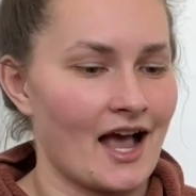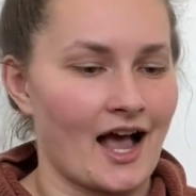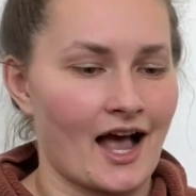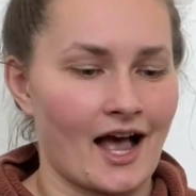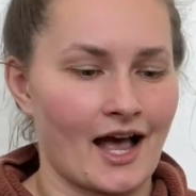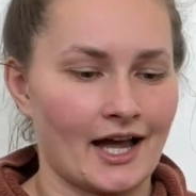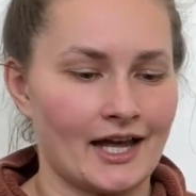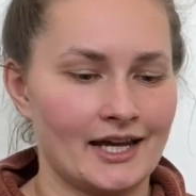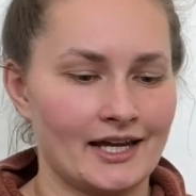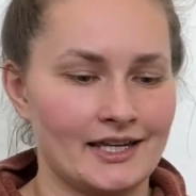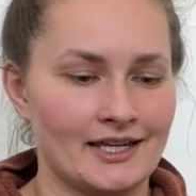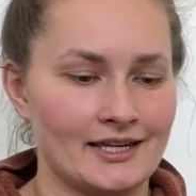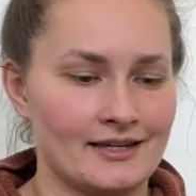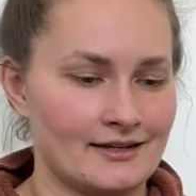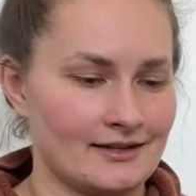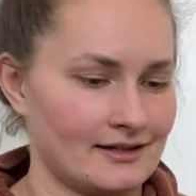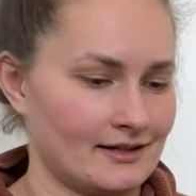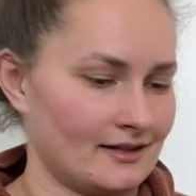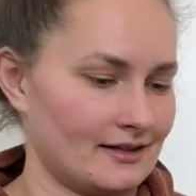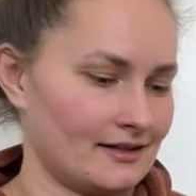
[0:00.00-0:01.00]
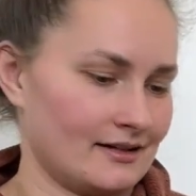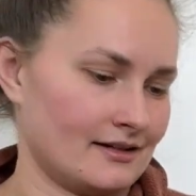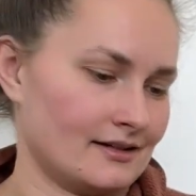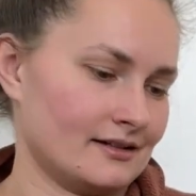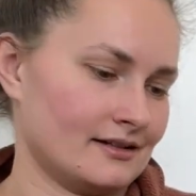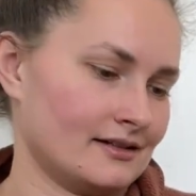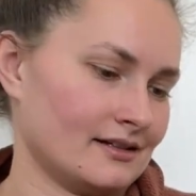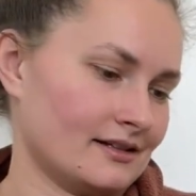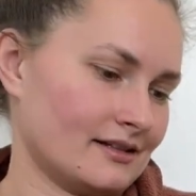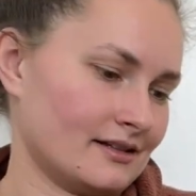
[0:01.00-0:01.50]
I
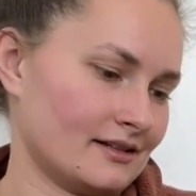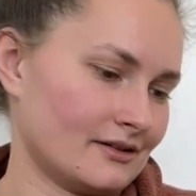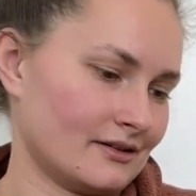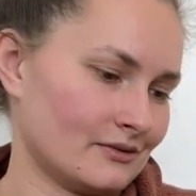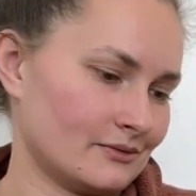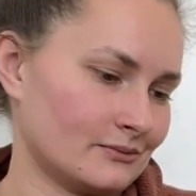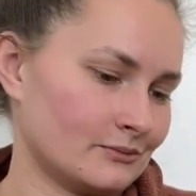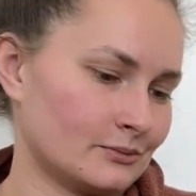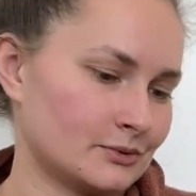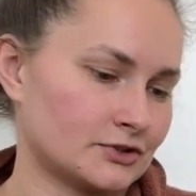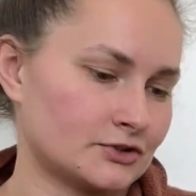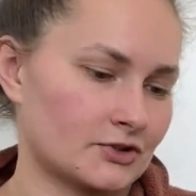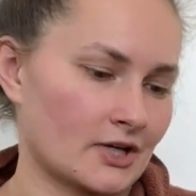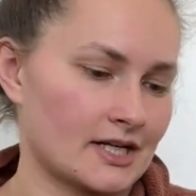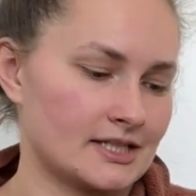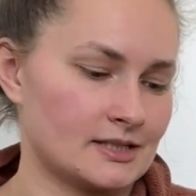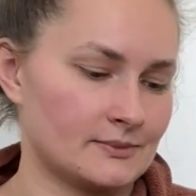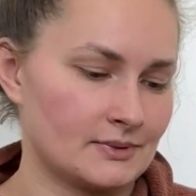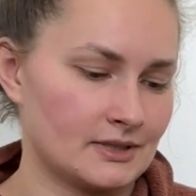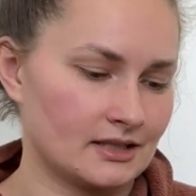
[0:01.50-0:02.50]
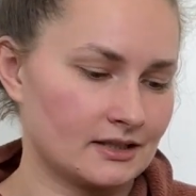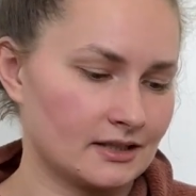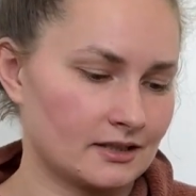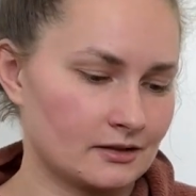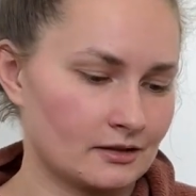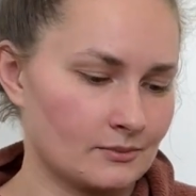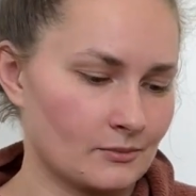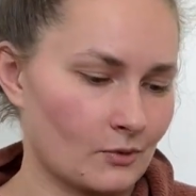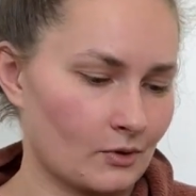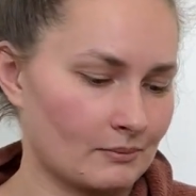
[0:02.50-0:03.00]
was trying to be a little
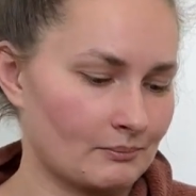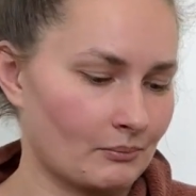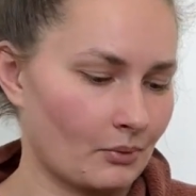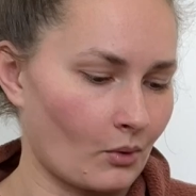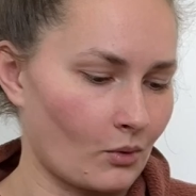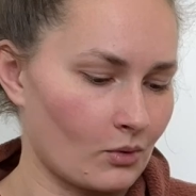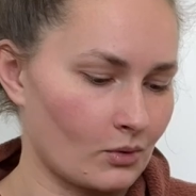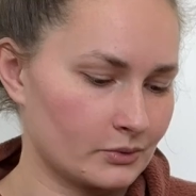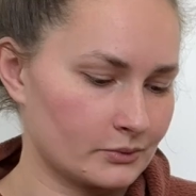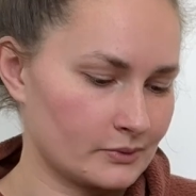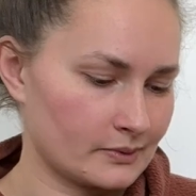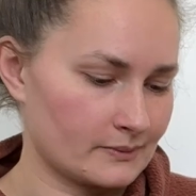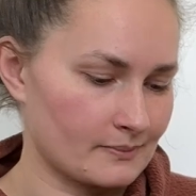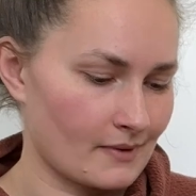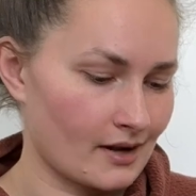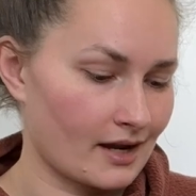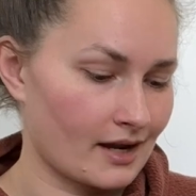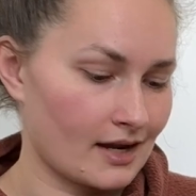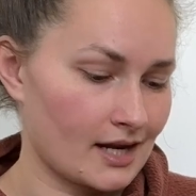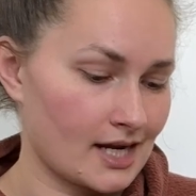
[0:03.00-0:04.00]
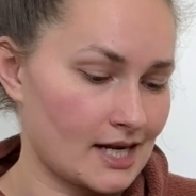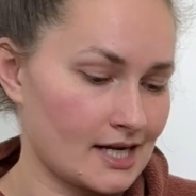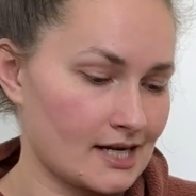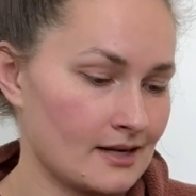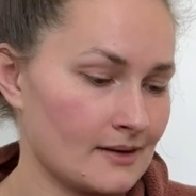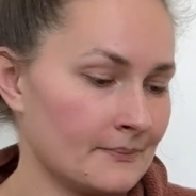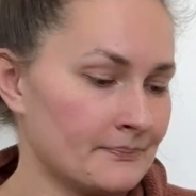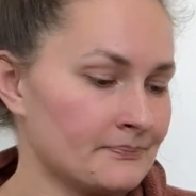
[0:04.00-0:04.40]
more bold with my